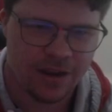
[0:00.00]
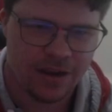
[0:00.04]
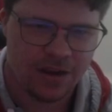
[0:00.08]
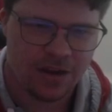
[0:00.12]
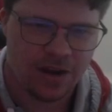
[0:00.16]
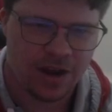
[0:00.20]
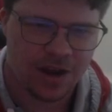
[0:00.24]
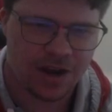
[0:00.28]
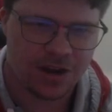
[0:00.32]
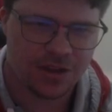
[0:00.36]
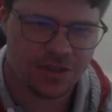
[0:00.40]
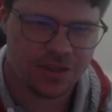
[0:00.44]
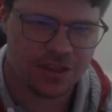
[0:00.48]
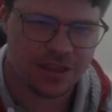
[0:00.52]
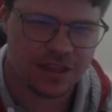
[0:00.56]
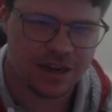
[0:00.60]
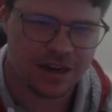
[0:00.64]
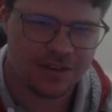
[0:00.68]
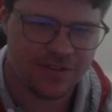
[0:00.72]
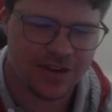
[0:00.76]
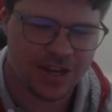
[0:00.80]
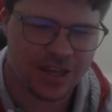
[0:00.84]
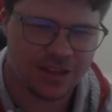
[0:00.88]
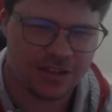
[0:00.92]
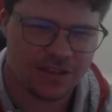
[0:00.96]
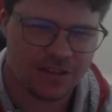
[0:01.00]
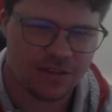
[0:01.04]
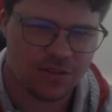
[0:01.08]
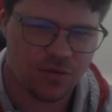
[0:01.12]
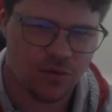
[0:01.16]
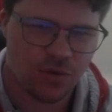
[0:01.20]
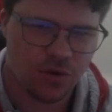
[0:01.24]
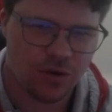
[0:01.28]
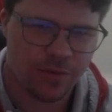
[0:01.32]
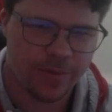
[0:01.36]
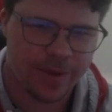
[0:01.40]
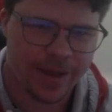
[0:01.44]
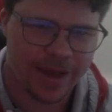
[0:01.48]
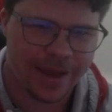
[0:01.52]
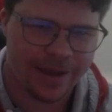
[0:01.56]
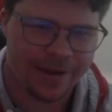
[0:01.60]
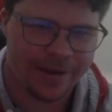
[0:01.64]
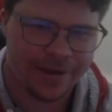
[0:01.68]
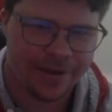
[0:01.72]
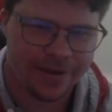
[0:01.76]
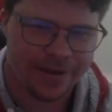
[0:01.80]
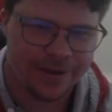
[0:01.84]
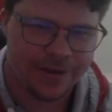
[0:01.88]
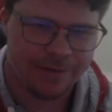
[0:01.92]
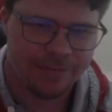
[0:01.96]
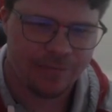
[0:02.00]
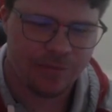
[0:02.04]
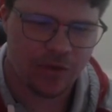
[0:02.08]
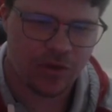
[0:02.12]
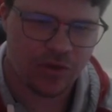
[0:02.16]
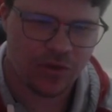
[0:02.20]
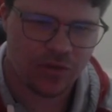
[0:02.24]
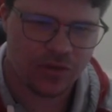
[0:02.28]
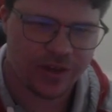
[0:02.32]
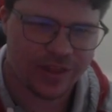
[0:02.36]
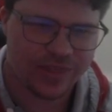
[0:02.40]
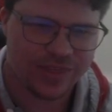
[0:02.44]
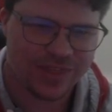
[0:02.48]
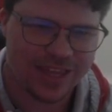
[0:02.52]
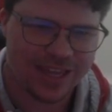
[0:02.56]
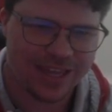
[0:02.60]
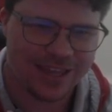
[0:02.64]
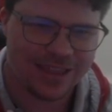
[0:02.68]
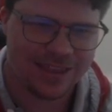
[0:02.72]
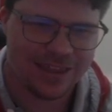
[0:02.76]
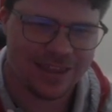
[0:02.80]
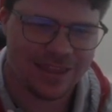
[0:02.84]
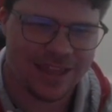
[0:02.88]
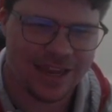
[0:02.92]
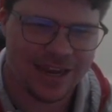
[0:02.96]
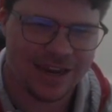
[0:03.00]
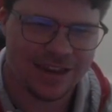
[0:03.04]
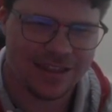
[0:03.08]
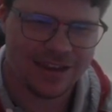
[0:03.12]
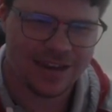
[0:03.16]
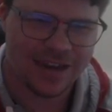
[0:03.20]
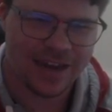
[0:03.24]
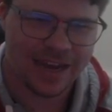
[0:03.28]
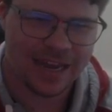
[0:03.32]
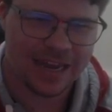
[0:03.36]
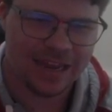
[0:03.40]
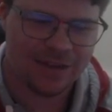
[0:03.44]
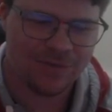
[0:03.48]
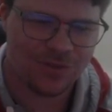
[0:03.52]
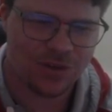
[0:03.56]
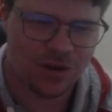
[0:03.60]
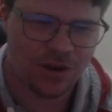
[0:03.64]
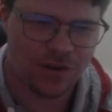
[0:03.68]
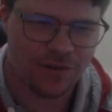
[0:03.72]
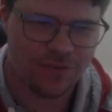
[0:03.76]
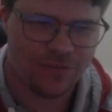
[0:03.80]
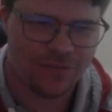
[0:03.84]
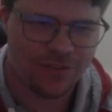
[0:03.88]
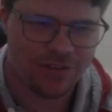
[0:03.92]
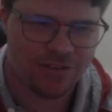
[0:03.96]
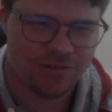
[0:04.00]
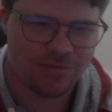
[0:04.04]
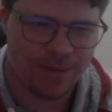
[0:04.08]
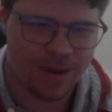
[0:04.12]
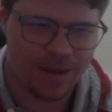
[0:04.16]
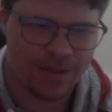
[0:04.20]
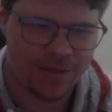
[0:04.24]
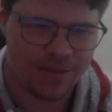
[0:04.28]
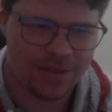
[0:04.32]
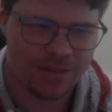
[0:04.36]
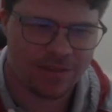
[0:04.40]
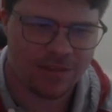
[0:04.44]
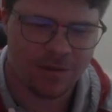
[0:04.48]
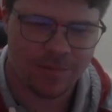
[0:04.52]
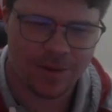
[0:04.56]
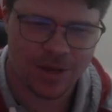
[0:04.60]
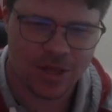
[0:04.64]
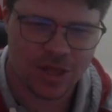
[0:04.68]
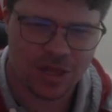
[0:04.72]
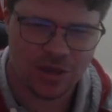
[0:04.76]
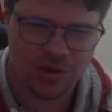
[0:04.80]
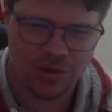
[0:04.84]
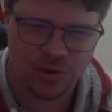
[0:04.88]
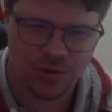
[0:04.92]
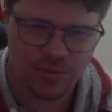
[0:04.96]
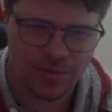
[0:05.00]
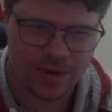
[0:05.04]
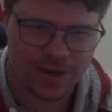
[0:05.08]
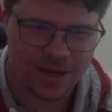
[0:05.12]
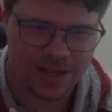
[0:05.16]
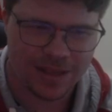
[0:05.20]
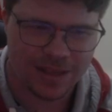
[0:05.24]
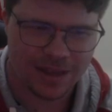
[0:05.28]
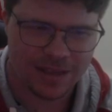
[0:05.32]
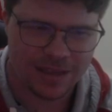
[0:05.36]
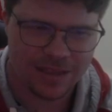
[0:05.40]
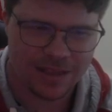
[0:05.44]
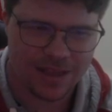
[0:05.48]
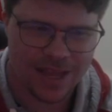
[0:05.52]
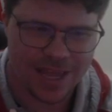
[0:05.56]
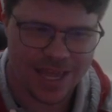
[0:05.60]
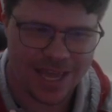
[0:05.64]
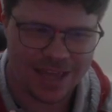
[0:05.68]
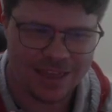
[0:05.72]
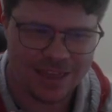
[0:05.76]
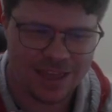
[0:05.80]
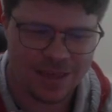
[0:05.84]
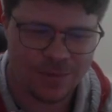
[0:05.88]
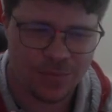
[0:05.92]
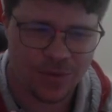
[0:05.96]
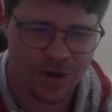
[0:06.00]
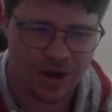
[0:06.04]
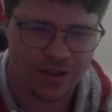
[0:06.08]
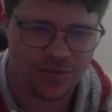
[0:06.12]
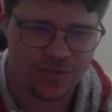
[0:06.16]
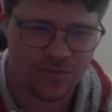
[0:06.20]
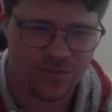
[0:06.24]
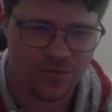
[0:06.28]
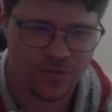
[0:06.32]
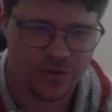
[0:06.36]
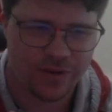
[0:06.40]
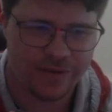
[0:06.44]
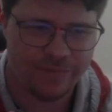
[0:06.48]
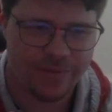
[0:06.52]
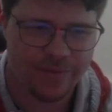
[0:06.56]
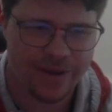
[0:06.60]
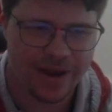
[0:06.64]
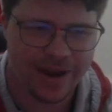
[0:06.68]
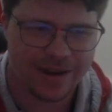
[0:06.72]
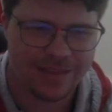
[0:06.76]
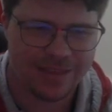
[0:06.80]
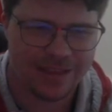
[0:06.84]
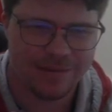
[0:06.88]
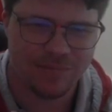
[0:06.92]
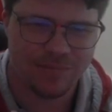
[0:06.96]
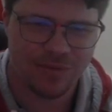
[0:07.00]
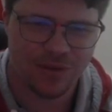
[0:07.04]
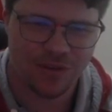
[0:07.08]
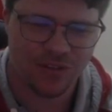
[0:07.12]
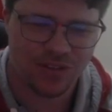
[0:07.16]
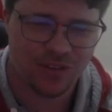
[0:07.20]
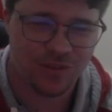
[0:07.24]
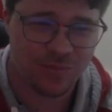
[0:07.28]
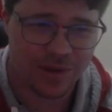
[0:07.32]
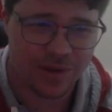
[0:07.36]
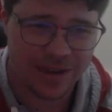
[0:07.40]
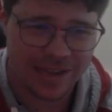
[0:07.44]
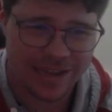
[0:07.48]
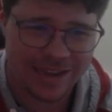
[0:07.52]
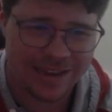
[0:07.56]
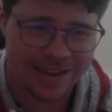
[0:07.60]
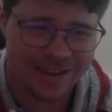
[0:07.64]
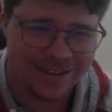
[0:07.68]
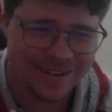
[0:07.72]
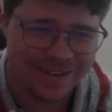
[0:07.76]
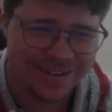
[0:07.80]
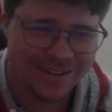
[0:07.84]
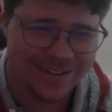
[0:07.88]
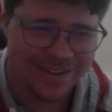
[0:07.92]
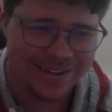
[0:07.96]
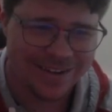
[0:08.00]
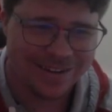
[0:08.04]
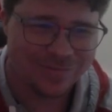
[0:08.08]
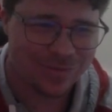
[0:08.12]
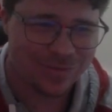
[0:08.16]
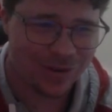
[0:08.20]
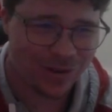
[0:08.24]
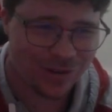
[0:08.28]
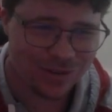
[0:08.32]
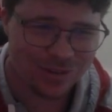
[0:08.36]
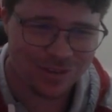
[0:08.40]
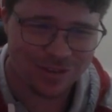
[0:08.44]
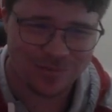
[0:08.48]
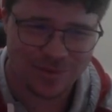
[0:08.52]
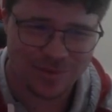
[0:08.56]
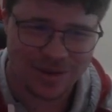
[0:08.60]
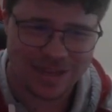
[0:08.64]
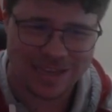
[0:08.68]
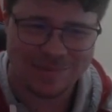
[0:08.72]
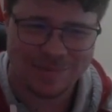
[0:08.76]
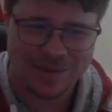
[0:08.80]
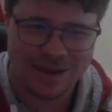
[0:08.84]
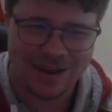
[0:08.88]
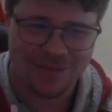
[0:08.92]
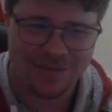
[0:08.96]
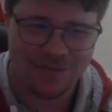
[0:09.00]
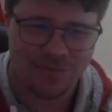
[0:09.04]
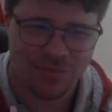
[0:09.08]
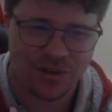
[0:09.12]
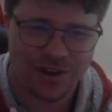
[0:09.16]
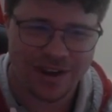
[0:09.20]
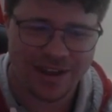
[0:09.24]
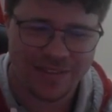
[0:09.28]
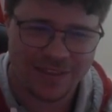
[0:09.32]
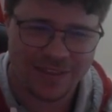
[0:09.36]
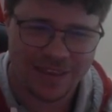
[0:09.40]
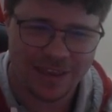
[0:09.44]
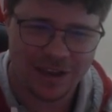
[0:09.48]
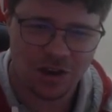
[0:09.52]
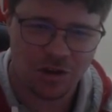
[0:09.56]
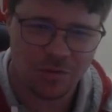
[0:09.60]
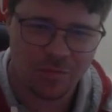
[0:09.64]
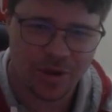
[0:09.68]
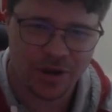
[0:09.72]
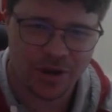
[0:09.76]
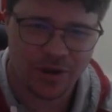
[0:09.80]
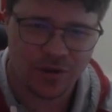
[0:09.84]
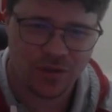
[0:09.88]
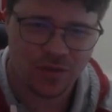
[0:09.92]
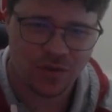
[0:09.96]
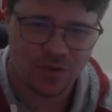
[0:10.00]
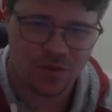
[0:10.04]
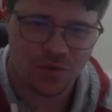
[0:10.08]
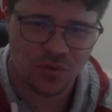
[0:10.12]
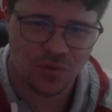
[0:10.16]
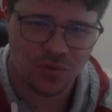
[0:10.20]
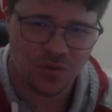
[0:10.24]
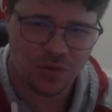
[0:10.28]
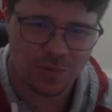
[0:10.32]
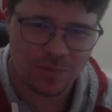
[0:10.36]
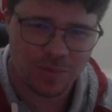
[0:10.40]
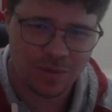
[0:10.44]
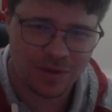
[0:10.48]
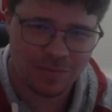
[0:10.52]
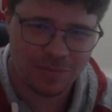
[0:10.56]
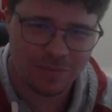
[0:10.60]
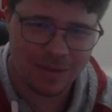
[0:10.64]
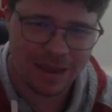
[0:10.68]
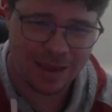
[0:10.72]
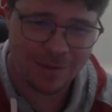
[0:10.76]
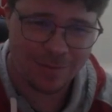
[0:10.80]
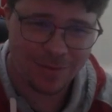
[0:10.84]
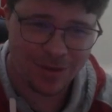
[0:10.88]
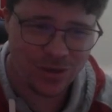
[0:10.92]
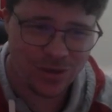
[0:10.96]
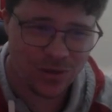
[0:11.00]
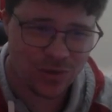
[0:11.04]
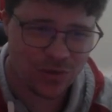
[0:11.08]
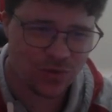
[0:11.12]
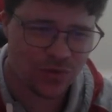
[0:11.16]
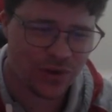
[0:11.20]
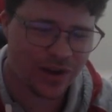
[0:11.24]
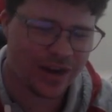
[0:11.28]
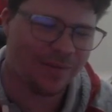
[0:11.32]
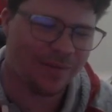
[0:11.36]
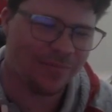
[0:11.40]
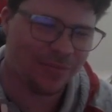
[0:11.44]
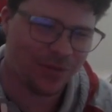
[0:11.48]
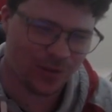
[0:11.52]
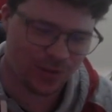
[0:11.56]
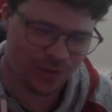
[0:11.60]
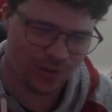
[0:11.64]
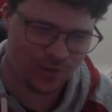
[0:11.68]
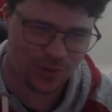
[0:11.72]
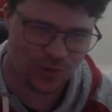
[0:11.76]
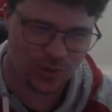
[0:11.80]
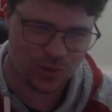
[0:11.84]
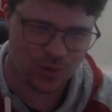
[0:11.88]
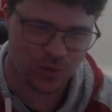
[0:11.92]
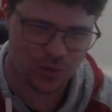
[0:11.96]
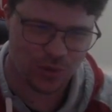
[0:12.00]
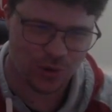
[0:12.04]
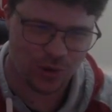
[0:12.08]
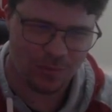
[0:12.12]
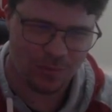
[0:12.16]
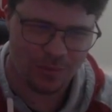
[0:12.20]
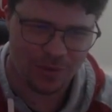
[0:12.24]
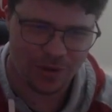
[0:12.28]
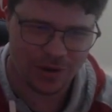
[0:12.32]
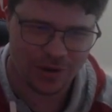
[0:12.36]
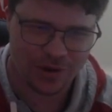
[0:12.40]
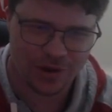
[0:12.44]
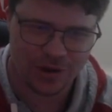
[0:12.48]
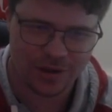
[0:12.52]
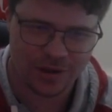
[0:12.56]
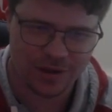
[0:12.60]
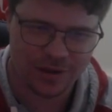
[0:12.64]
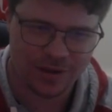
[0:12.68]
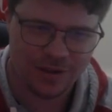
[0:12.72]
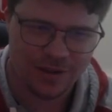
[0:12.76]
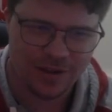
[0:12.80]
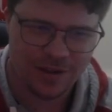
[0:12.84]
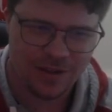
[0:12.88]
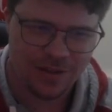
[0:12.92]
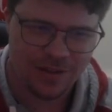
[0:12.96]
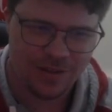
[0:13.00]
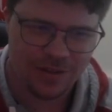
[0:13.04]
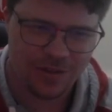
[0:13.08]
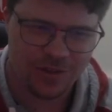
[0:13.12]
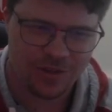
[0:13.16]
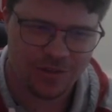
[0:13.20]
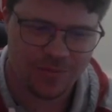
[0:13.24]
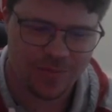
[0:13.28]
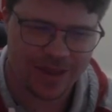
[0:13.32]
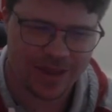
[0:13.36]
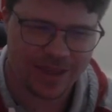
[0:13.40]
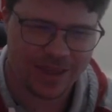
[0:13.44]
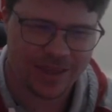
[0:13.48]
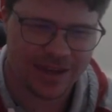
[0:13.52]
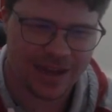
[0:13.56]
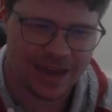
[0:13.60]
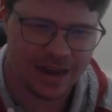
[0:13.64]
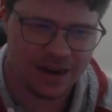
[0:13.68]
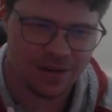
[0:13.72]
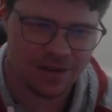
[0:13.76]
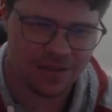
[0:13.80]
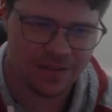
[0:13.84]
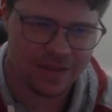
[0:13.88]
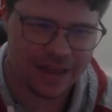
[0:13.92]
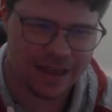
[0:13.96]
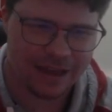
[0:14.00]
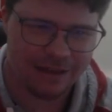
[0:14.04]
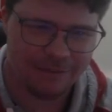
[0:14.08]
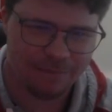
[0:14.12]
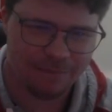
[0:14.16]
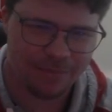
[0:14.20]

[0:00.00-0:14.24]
I don't think they'll have anything to talk about, because I think at the end of the day, he was going for the smother. There's not much he could have really done there. Yes, he braced for impact and possibly may have put out the elbow to cause maybe injury. I'm not too sure. I'm not going to speculate on that.